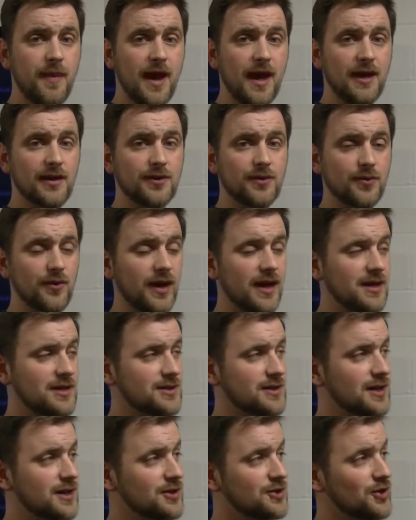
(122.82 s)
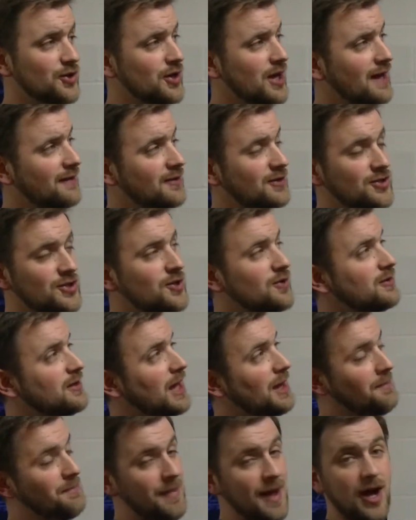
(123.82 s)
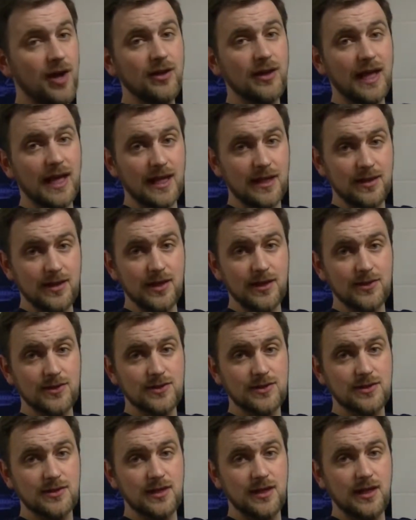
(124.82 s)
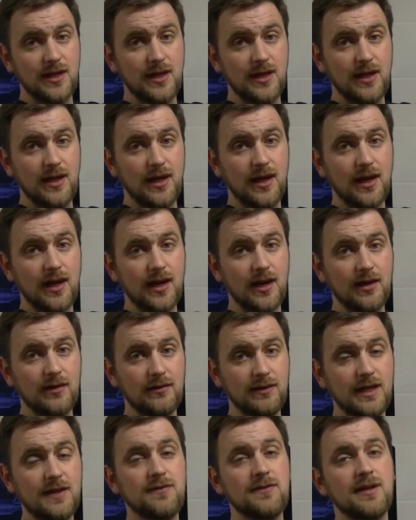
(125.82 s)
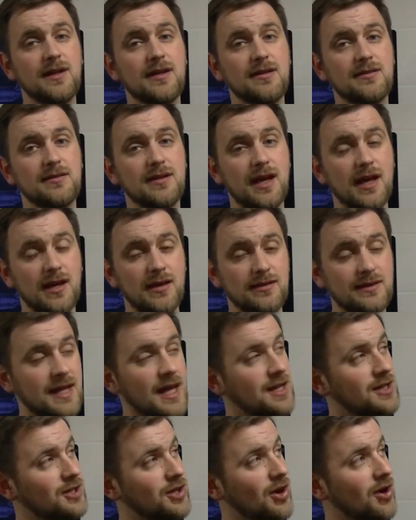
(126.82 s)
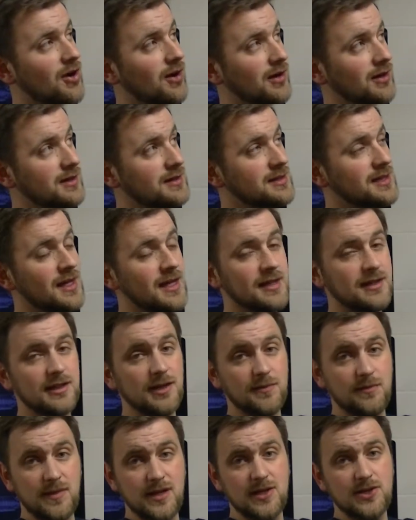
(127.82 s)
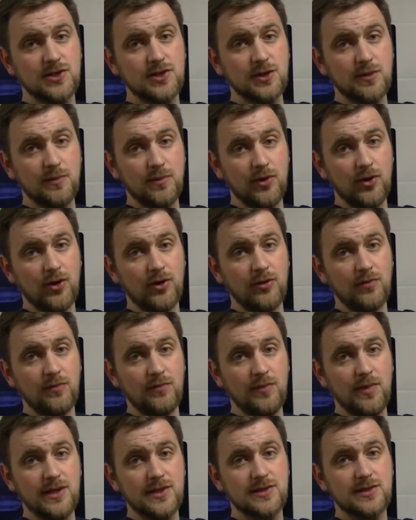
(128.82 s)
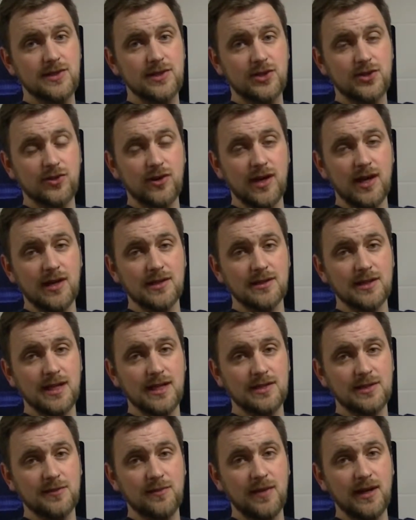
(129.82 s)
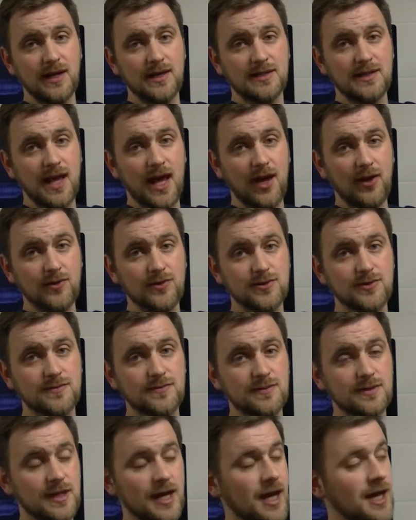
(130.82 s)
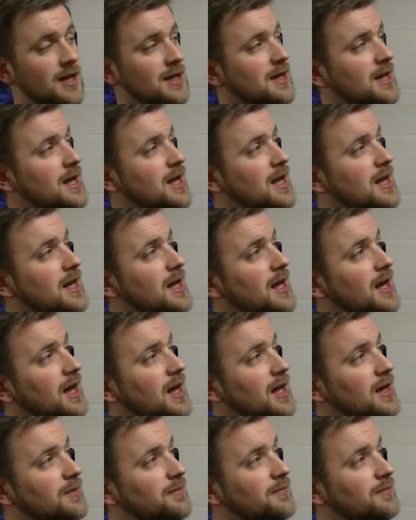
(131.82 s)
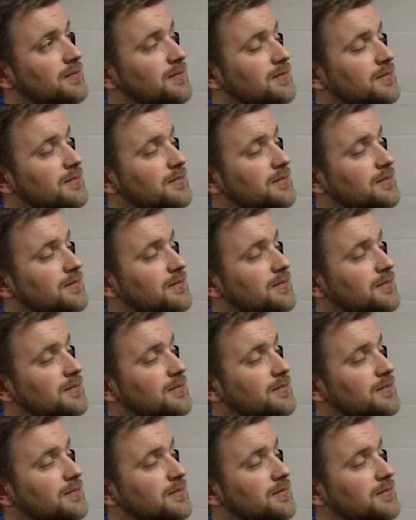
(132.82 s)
back of the range there, so you have to shoot about like this, even at 10 yards, to miss the berm, miss the trees, and hit somebody's house. Okay, but